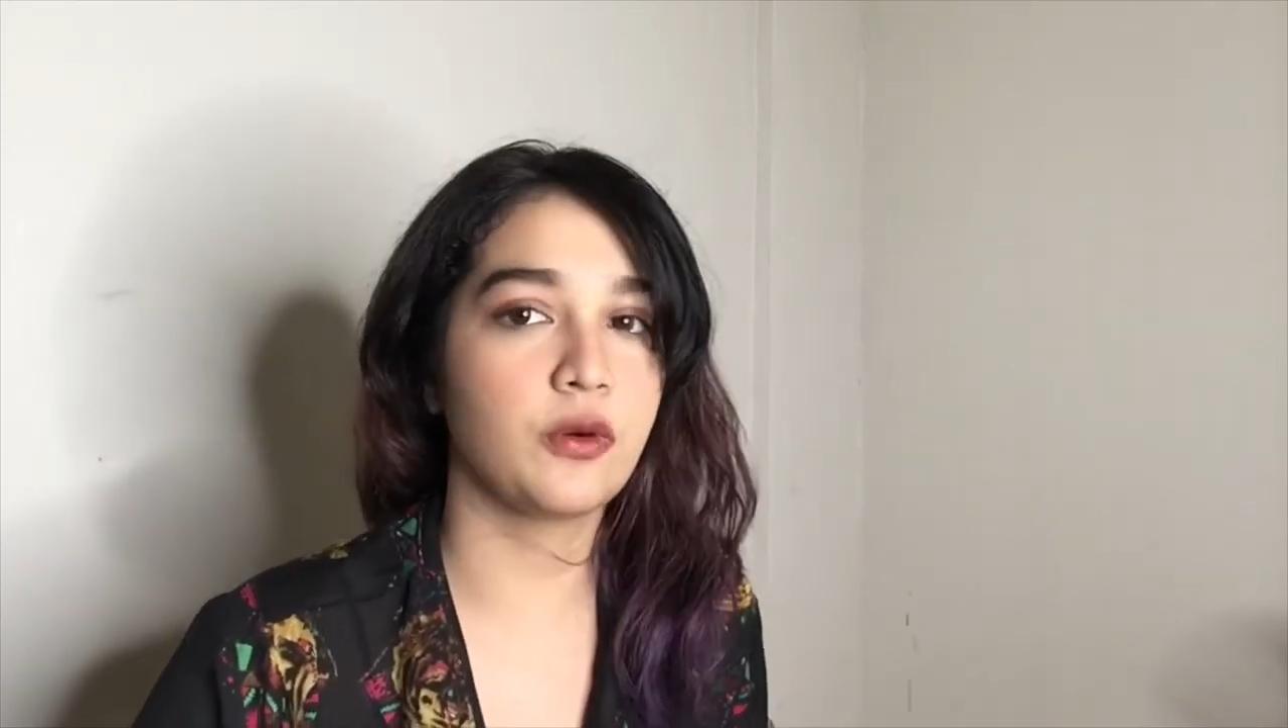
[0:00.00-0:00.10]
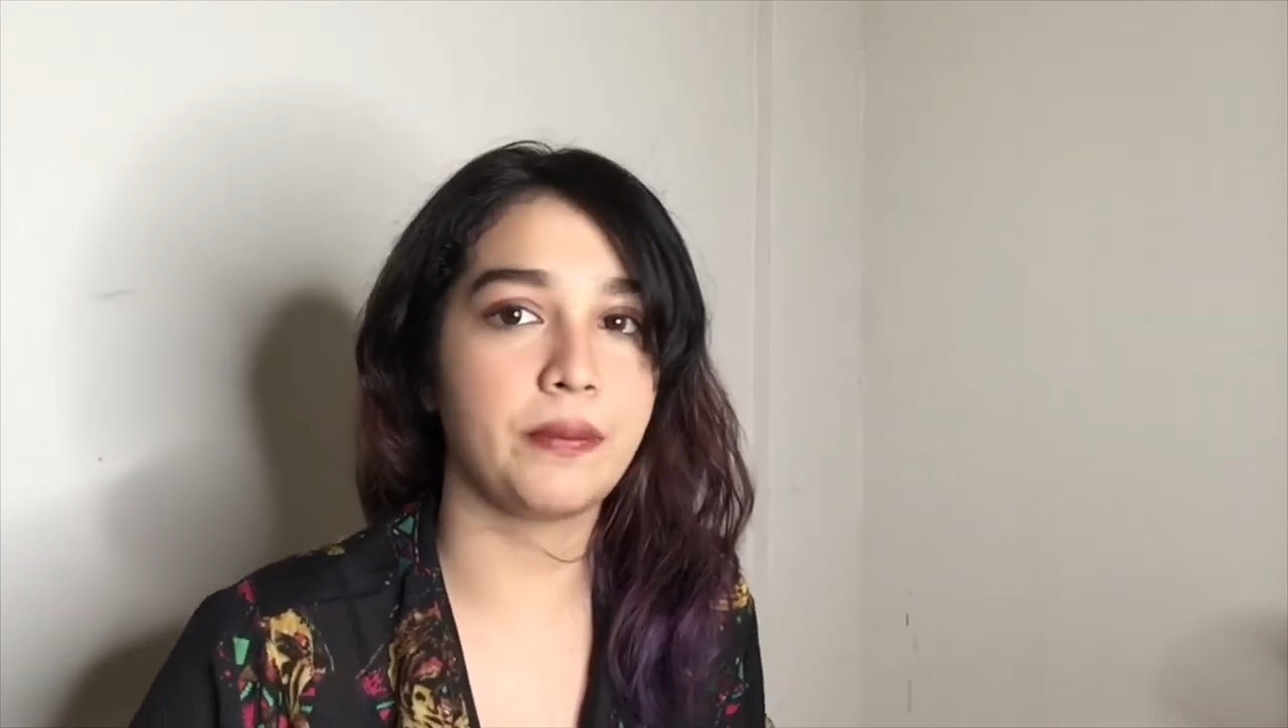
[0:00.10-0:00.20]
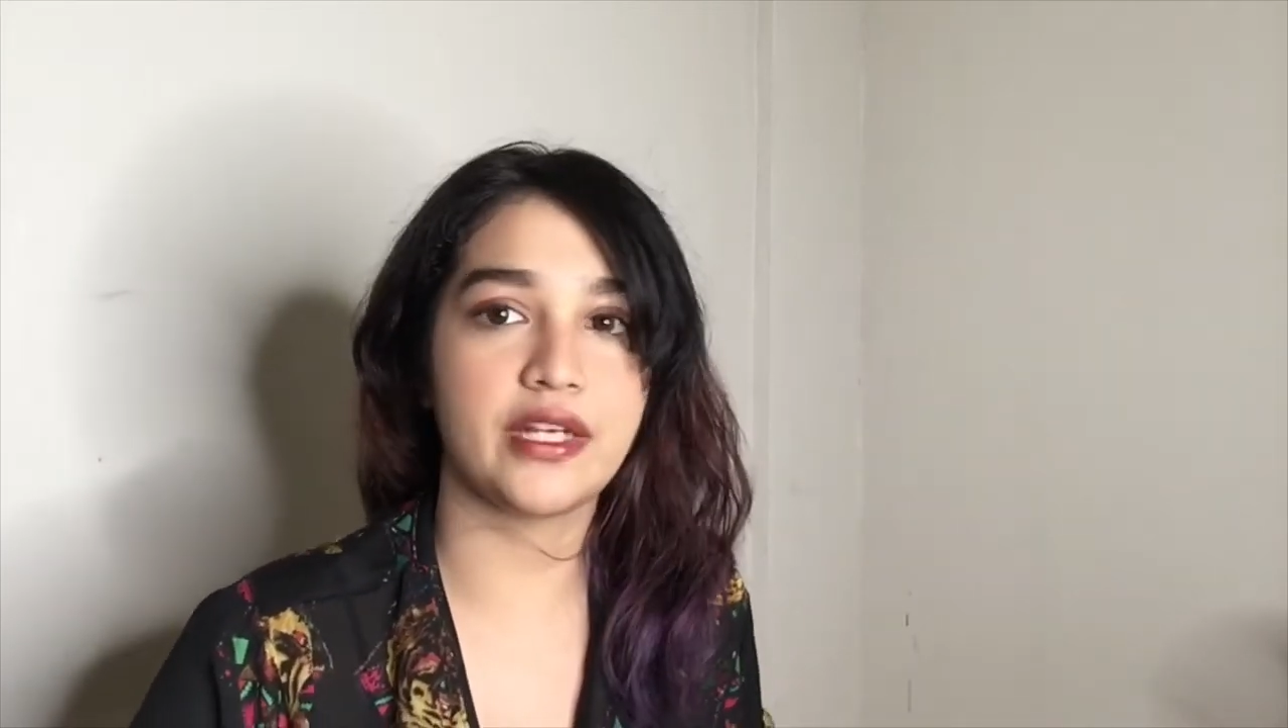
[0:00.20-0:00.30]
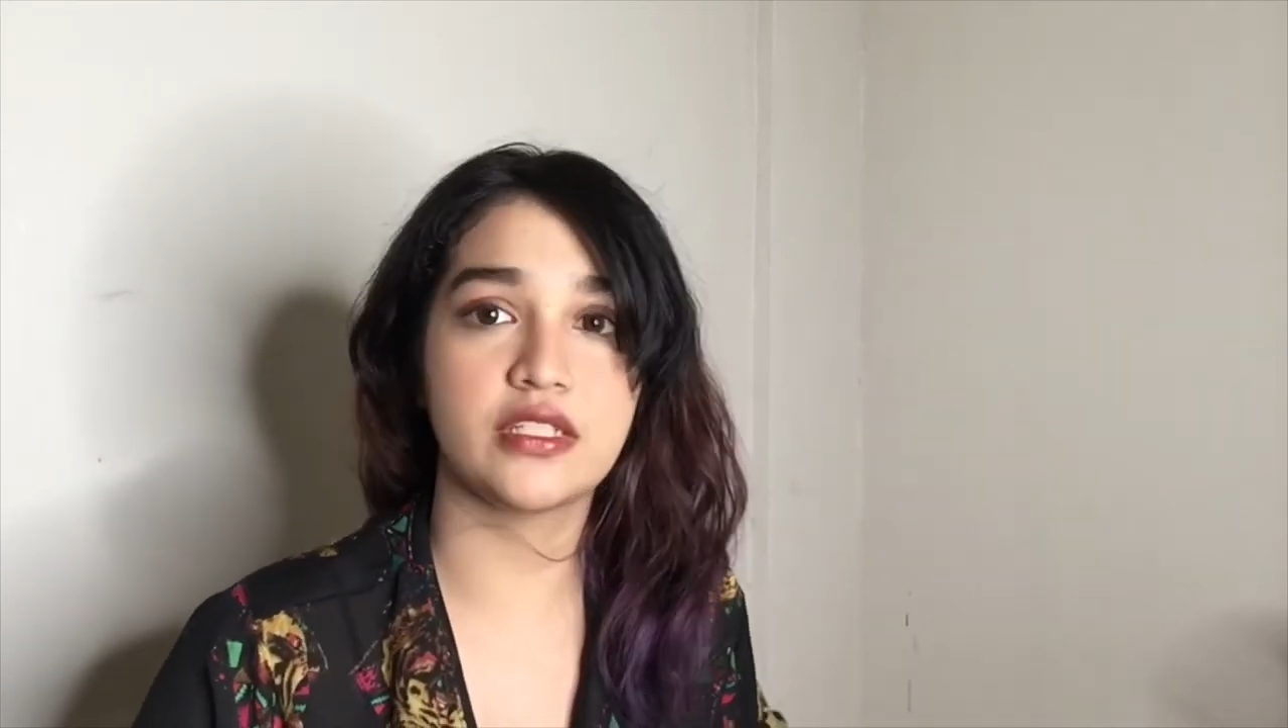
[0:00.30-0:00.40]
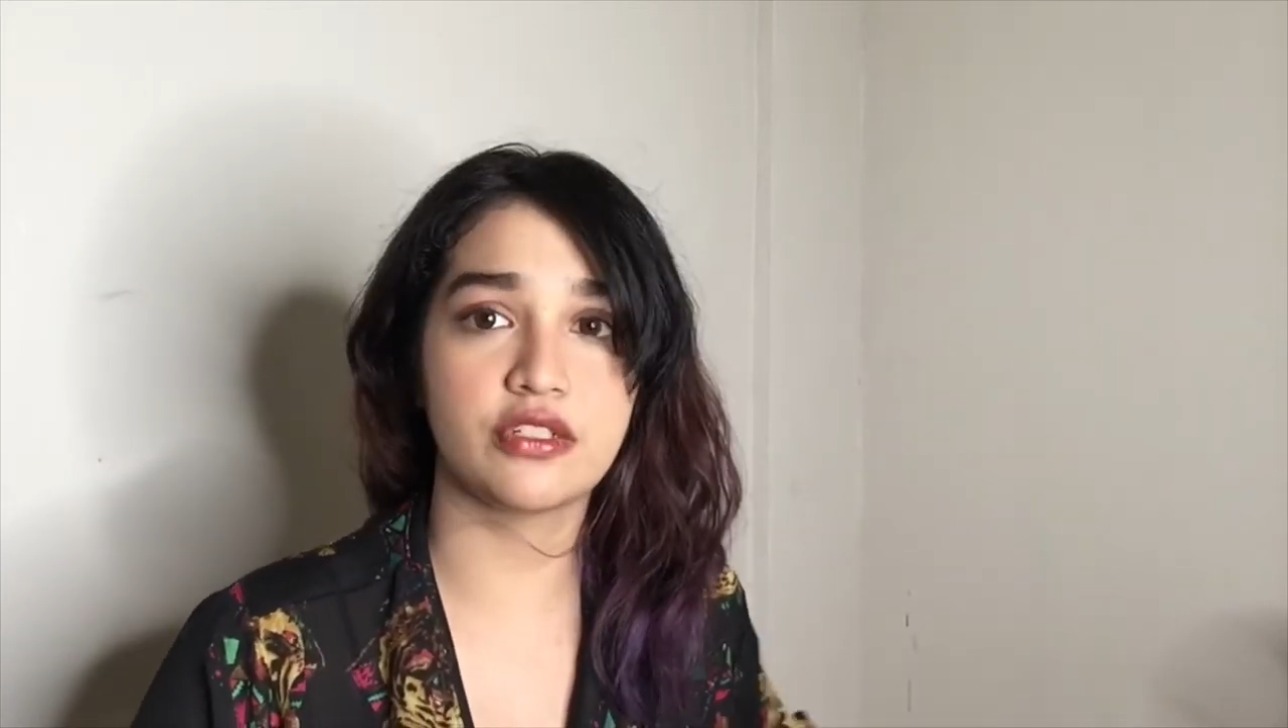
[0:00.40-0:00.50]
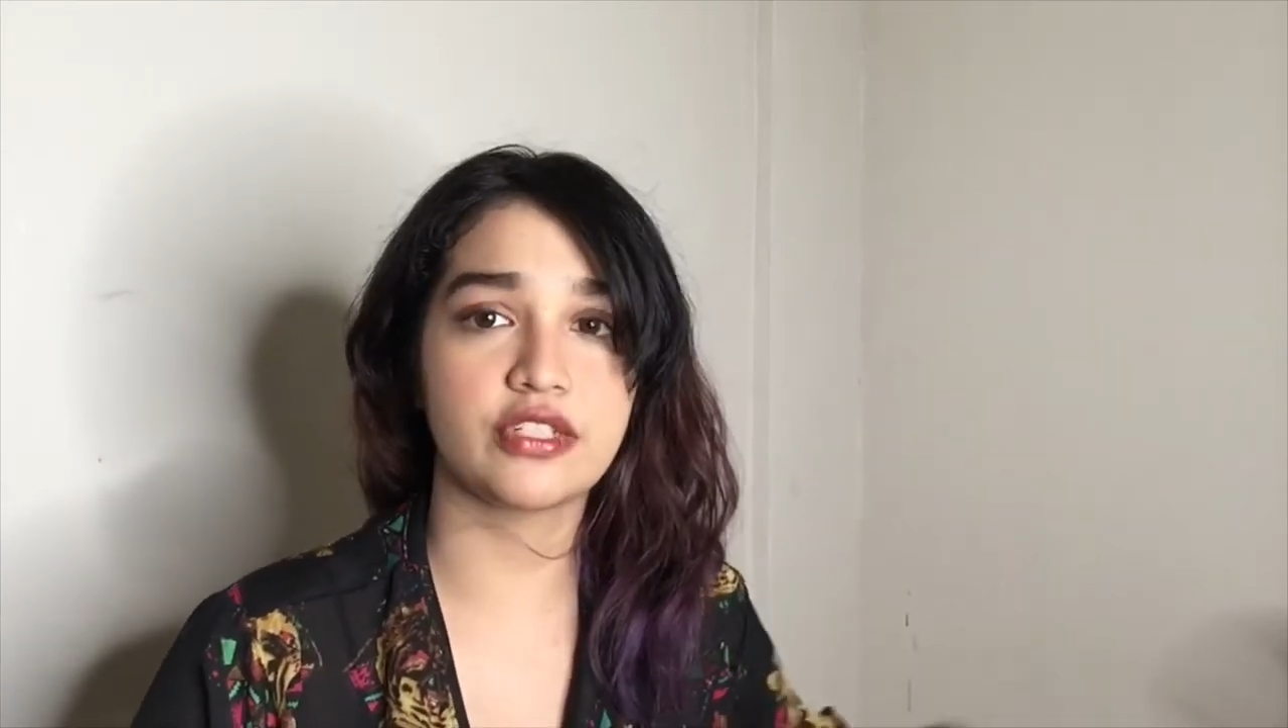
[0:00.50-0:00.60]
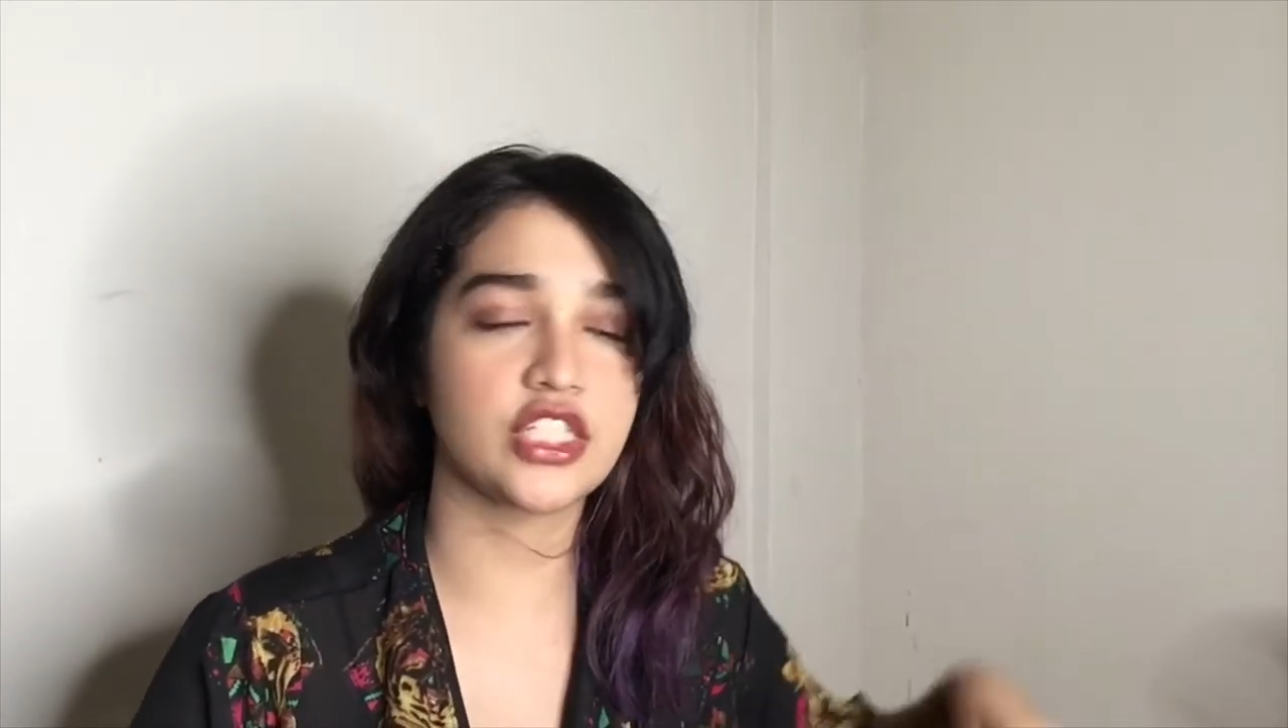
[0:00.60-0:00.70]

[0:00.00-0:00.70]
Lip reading: Compared to